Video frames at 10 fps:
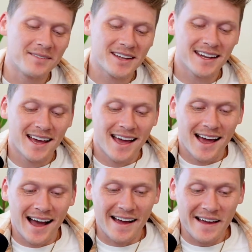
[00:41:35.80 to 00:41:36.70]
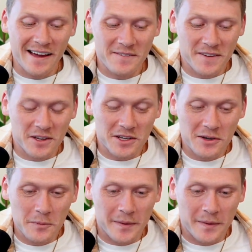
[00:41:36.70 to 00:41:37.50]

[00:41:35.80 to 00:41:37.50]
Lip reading: I mean, I feel you,